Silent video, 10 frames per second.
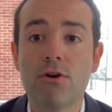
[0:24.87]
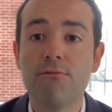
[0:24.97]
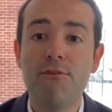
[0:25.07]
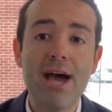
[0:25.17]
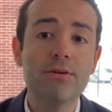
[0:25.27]
Your
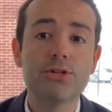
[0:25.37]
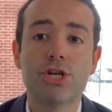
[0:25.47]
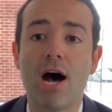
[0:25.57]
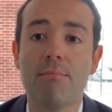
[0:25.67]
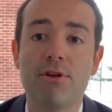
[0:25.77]
final
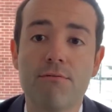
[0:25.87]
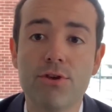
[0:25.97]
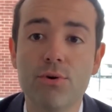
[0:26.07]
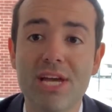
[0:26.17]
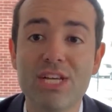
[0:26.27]
job
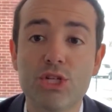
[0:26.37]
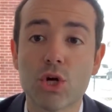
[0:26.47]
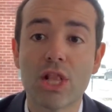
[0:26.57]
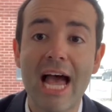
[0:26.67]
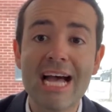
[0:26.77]
interview is
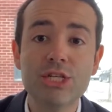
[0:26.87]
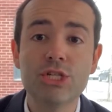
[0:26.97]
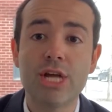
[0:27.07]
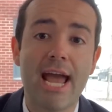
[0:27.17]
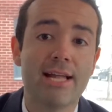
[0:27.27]
your
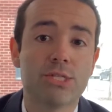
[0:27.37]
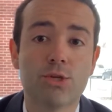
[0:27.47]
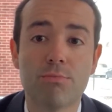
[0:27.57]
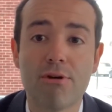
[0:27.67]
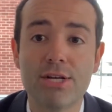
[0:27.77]
last chance
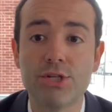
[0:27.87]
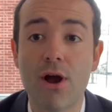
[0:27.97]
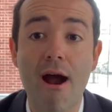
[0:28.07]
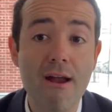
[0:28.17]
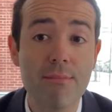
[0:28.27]
to impress
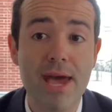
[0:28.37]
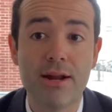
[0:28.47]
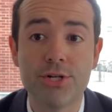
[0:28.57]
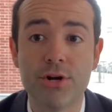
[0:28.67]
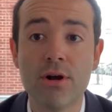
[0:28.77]
your hiring
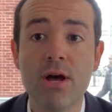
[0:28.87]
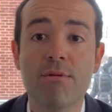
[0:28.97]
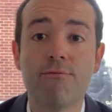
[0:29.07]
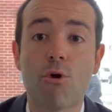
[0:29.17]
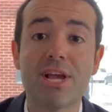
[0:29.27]
manager
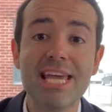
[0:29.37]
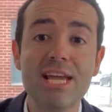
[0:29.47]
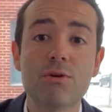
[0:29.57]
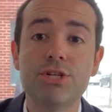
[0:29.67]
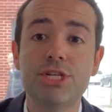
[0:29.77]
before
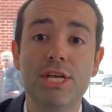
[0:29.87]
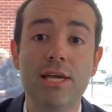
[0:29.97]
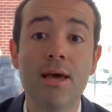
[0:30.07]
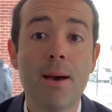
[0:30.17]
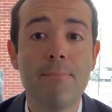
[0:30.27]
he or
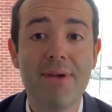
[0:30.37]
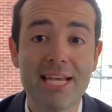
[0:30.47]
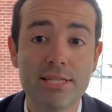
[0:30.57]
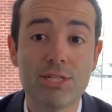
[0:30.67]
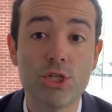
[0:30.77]
she
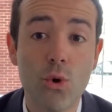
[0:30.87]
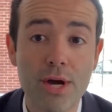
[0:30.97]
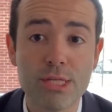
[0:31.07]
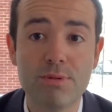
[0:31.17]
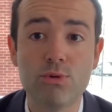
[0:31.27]
makes a
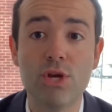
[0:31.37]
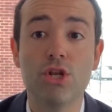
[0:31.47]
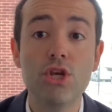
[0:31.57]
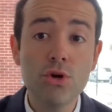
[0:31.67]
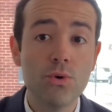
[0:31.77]
choice
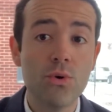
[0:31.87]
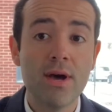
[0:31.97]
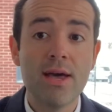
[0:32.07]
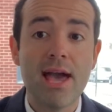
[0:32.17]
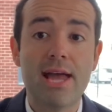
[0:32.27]
between you
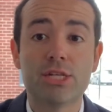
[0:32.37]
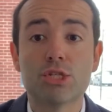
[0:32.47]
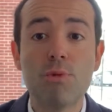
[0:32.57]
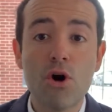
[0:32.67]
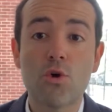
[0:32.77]
and a
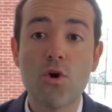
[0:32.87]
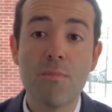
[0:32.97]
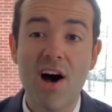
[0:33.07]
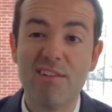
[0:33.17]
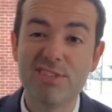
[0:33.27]
small
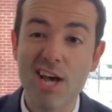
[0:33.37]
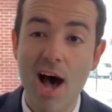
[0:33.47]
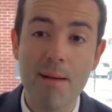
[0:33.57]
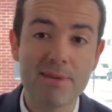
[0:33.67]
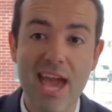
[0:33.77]
group of
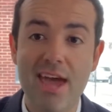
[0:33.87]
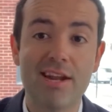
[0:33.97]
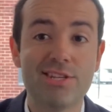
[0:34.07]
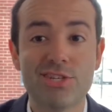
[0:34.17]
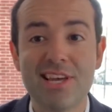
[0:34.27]
top
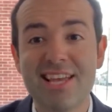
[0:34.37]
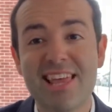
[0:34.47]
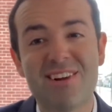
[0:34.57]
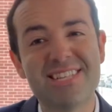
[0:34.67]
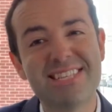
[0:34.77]
candidates
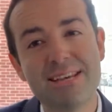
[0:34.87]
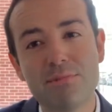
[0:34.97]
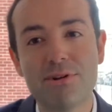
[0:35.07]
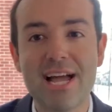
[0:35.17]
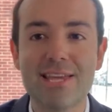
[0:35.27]
that are
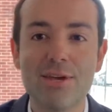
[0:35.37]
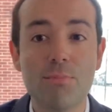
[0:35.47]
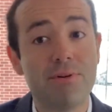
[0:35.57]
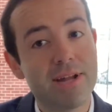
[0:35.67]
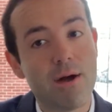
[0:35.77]
similar like you,
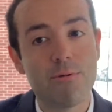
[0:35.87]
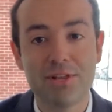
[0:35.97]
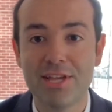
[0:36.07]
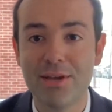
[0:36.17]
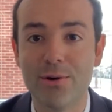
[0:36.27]
but not
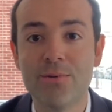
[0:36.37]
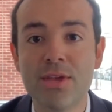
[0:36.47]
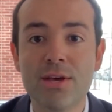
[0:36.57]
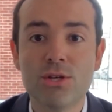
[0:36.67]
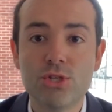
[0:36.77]
really you.
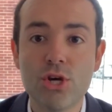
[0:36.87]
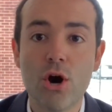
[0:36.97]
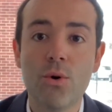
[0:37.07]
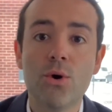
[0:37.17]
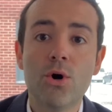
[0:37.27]

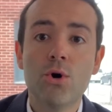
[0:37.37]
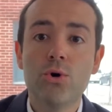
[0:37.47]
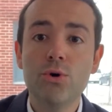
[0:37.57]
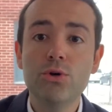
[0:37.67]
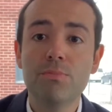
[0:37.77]
So,
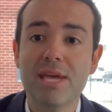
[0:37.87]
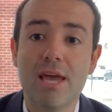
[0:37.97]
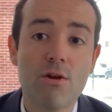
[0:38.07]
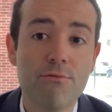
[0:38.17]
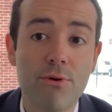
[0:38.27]
who you'll be
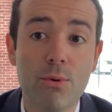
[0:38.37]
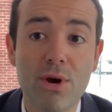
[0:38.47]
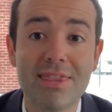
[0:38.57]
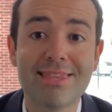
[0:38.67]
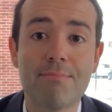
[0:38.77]
interviewing
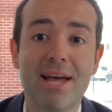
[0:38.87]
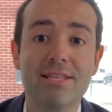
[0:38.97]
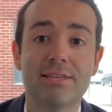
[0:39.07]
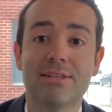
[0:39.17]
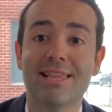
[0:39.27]
with
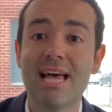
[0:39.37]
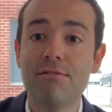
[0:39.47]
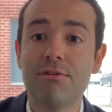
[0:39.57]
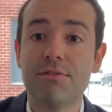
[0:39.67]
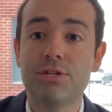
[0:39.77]
depends on the
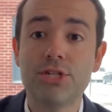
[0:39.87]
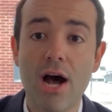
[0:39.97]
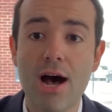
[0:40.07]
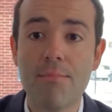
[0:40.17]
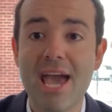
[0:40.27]
level of the
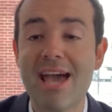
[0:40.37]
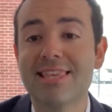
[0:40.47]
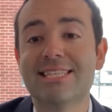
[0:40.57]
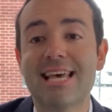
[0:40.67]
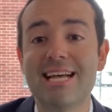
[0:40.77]
job and
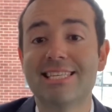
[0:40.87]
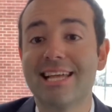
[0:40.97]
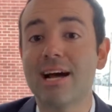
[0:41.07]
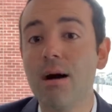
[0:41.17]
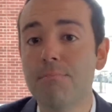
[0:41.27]
the size of the
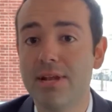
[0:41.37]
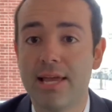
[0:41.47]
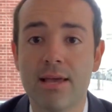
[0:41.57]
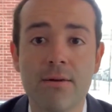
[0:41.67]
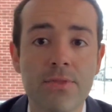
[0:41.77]

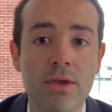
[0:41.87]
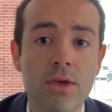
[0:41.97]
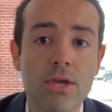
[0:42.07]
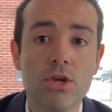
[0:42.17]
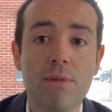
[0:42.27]
company.
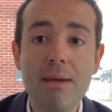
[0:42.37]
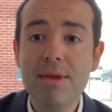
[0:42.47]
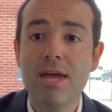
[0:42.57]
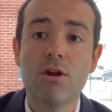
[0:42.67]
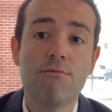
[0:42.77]
You may
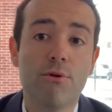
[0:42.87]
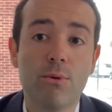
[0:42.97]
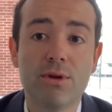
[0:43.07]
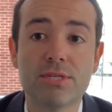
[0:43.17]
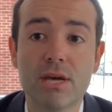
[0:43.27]
be
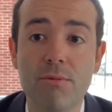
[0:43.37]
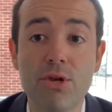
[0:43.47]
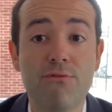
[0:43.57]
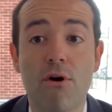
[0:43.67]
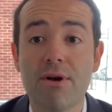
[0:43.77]
interviewing with someone
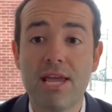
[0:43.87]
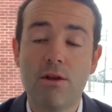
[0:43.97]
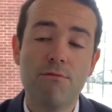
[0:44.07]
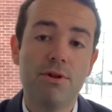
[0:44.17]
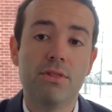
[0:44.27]
you've already
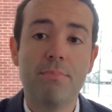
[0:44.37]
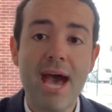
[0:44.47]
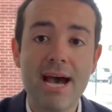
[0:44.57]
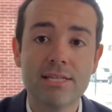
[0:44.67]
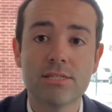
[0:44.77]
interviewed in the
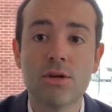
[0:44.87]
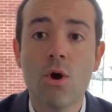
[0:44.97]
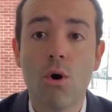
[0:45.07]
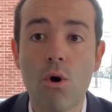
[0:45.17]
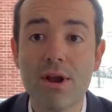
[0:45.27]
past,
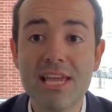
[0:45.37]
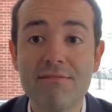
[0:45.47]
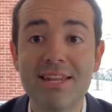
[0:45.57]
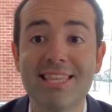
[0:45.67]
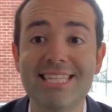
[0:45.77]
or
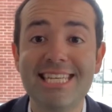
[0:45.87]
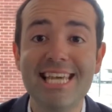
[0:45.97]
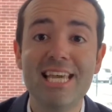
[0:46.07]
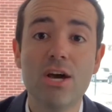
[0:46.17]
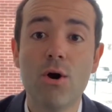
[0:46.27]
even the
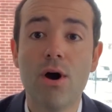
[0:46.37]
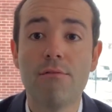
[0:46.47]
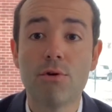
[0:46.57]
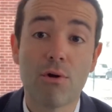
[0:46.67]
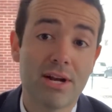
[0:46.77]
CEO
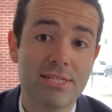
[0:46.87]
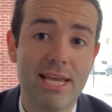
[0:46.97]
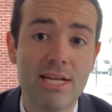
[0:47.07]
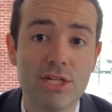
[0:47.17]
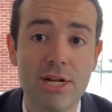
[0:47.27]
of an
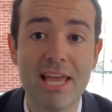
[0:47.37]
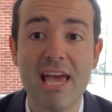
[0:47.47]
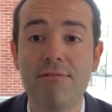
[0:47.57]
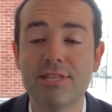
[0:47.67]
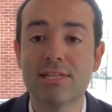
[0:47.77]
organization
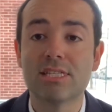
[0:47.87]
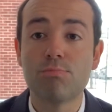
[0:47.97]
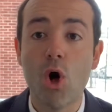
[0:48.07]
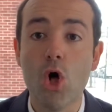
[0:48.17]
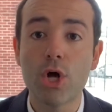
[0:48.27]
if it's a
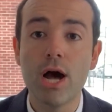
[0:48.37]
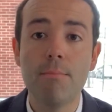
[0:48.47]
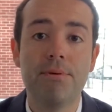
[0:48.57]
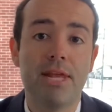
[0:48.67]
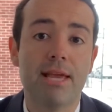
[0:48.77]
small
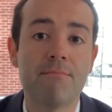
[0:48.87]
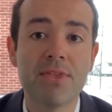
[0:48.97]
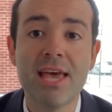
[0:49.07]
company.